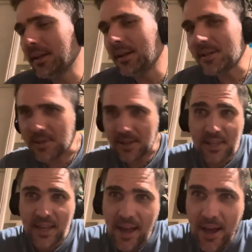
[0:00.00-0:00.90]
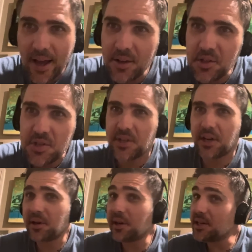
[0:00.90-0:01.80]
it's like, yeah. And she's like,
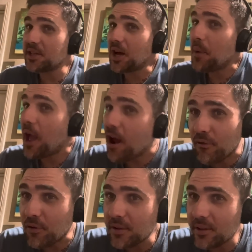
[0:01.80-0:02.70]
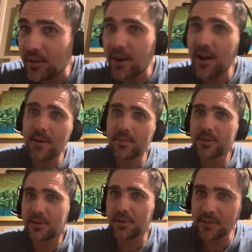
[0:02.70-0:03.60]
are you going to tell him everything that
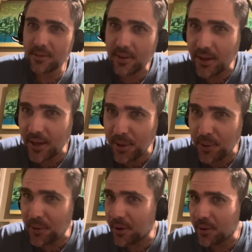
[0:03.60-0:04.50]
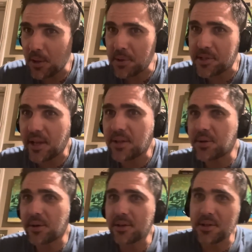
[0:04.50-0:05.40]
happened? I was like, I don't know. I'll
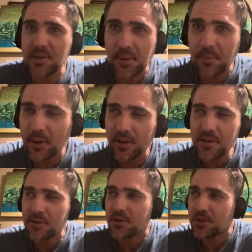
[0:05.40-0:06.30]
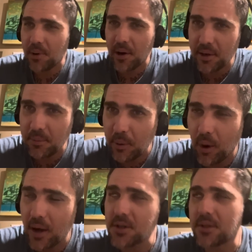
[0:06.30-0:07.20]
censor it to some degree. So she's probably going to be
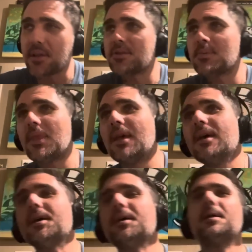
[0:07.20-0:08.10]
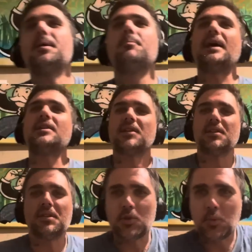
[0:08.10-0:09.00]
watching this.
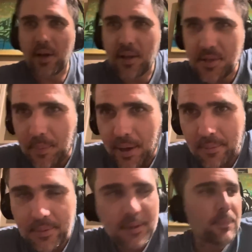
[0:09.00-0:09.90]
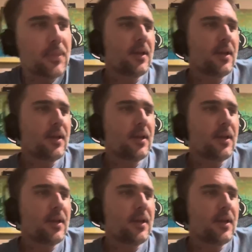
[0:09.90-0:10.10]
Basically, this is what ends up happening.